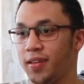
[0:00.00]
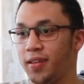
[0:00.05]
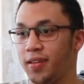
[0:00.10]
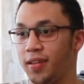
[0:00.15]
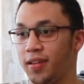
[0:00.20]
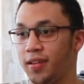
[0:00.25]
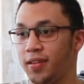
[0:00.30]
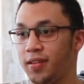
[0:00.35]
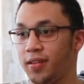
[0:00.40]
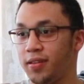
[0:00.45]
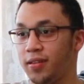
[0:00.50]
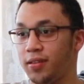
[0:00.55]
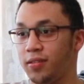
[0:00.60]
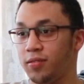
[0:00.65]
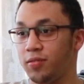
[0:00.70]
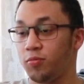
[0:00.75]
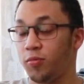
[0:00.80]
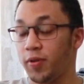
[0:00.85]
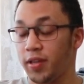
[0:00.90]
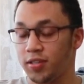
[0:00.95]

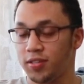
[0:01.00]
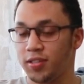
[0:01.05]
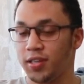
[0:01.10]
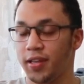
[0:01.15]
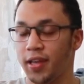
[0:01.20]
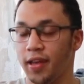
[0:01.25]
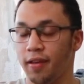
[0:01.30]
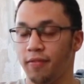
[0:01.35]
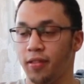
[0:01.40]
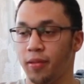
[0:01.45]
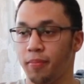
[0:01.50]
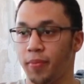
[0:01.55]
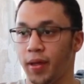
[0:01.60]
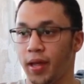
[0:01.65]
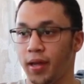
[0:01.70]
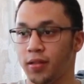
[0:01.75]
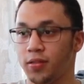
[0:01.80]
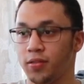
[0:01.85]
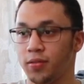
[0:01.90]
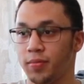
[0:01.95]
When she gave them
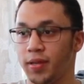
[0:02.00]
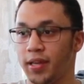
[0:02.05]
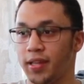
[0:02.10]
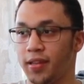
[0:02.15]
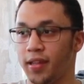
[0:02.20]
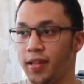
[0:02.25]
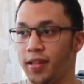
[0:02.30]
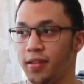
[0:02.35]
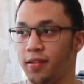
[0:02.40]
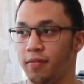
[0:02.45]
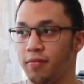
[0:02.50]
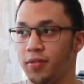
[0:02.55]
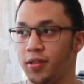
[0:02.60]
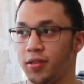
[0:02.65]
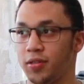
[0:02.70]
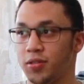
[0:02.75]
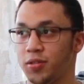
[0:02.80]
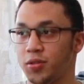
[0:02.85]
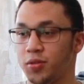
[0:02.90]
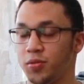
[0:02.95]
back to me at the end of
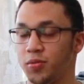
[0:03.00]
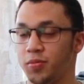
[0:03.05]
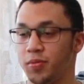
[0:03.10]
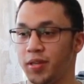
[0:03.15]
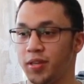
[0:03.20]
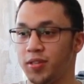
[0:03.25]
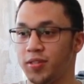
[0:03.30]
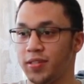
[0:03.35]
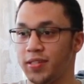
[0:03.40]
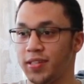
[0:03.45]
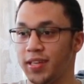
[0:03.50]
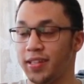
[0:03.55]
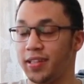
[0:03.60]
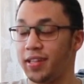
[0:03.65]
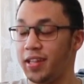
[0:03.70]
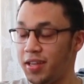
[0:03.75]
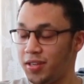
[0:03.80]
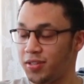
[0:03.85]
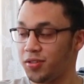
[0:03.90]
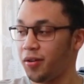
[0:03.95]
the school week, she said,
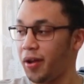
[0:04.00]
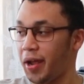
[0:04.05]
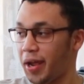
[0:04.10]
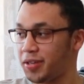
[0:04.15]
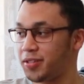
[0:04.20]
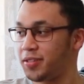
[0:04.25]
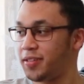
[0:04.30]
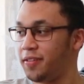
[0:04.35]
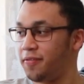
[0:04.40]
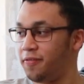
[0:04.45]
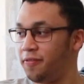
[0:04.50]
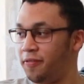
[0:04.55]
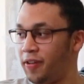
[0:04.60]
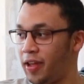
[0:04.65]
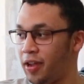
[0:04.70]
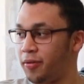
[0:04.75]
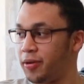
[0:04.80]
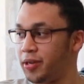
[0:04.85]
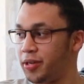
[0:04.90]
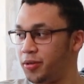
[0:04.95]
these are actually
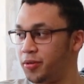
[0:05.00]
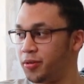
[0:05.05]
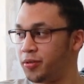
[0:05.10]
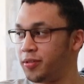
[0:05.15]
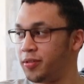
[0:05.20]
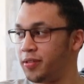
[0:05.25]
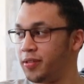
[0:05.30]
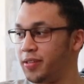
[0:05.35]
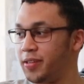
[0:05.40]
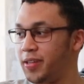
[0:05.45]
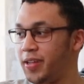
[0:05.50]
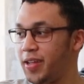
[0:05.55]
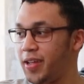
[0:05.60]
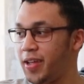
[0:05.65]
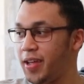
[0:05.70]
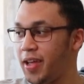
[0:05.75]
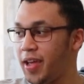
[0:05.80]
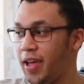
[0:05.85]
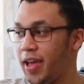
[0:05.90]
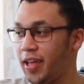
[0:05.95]
very good.
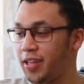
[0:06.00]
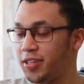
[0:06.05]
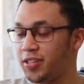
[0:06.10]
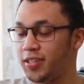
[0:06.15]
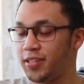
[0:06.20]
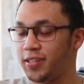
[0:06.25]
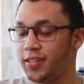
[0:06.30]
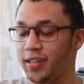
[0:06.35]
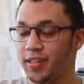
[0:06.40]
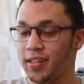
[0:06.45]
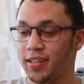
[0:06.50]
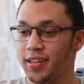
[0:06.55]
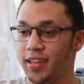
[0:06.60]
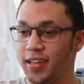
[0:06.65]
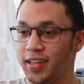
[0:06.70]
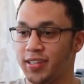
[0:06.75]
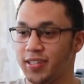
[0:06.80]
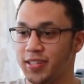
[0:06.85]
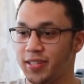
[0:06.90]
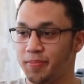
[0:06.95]
And she didn't
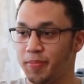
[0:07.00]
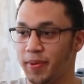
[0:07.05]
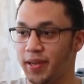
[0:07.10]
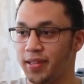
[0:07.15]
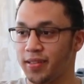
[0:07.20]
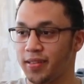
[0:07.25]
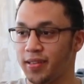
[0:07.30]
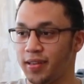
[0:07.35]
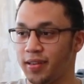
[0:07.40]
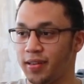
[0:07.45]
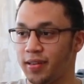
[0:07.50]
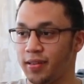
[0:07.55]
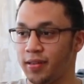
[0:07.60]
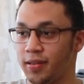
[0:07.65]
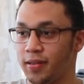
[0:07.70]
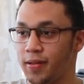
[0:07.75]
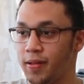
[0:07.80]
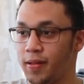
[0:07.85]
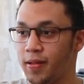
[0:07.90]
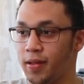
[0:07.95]
expect
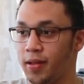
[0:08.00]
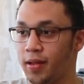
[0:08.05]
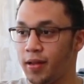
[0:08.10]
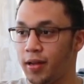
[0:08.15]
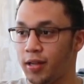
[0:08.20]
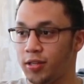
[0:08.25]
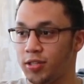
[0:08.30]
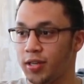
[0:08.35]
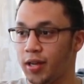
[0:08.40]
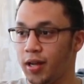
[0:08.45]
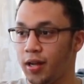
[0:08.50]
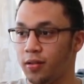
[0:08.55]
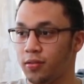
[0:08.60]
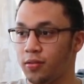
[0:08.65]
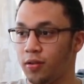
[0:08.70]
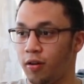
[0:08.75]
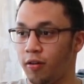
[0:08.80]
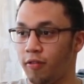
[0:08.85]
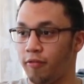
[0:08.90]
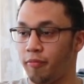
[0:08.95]
a
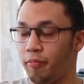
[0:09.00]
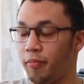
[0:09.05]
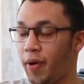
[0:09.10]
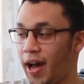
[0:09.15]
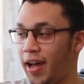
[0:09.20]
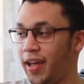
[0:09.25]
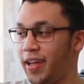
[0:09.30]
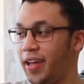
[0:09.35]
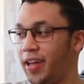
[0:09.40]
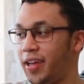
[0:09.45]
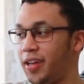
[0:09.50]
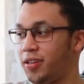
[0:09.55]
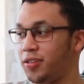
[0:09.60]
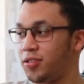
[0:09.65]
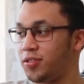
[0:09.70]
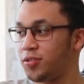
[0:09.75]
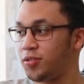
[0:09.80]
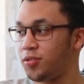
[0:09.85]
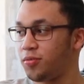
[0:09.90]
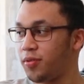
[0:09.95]
child of my
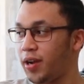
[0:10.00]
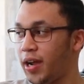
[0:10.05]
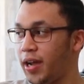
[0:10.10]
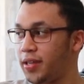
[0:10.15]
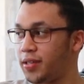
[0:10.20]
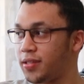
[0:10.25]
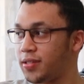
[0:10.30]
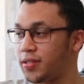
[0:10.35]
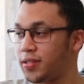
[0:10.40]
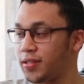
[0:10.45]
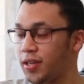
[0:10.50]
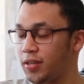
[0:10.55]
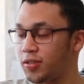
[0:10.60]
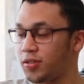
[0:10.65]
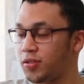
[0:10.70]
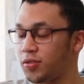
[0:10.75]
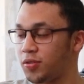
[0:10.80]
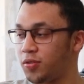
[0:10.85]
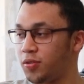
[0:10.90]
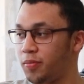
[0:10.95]
age to write
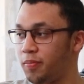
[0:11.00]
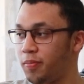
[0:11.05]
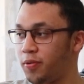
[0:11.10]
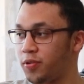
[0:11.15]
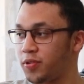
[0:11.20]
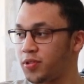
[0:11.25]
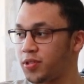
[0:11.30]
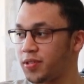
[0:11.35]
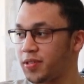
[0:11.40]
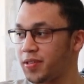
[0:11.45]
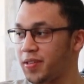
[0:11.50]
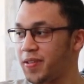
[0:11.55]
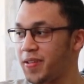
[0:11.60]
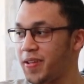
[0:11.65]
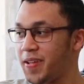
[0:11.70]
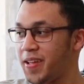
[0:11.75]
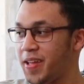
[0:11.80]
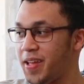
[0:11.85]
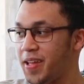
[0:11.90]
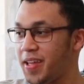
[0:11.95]
such good books.
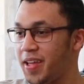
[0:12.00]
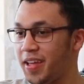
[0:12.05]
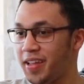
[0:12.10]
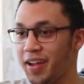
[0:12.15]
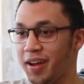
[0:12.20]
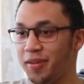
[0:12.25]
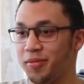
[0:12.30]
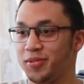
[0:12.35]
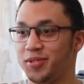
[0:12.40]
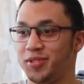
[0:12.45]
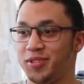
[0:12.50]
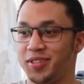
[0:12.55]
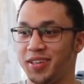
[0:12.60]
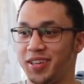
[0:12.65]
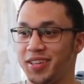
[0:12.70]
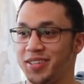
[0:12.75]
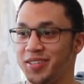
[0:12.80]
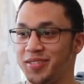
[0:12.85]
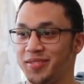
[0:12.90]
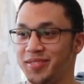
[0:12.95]
And I was
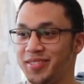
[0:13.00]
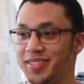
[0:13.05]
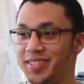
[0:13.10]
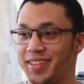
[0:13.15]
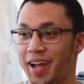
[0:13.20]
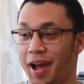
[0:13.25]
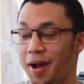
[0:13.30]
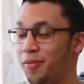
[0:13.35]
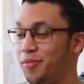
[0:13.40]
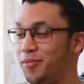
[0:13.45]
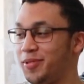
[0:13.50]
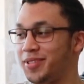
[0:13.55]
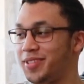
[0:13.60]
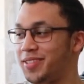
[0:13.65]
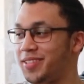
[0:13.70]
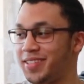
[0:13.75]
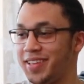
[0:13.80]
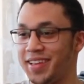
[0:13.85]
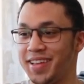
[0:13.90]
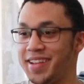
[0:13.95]
genuine. I
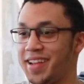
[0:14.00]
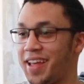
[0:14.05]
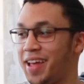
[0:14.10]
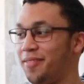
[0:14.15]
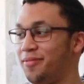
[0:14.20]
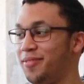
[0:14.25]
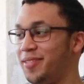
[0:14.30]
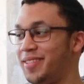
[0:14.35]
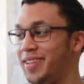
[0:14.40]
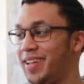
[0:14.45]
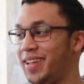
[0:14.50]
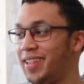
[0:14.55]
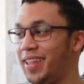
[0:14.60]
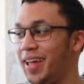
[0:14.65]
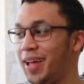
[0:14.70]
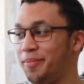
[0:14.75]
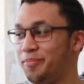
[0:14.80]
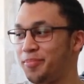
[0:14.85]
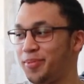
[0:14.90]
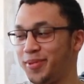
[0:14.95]
was in heaven at
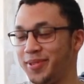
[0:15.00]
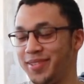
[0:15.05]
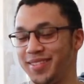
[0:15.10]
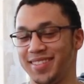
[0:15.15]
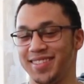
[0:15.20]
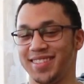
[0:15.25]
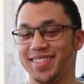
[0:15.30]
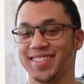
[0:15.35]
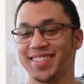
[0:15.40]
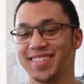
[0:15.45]
that point.